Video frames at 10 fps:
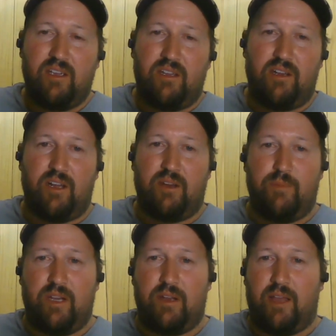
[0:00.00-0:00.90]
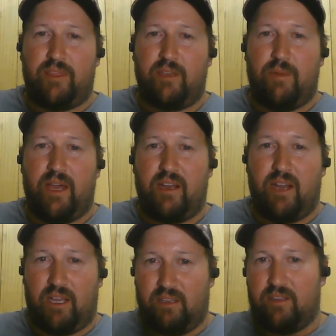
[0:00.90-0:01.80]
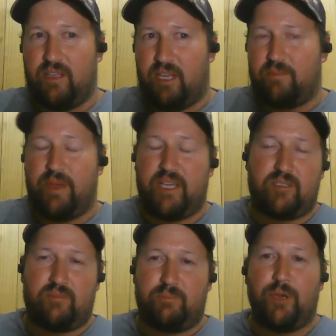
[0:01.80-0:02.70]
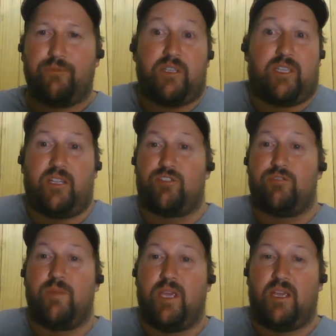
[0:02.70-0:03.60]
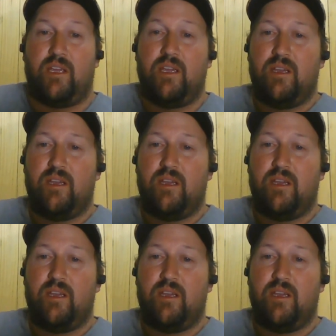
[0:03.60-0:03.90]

You know what I mean? I think like that makes perfect sense to me.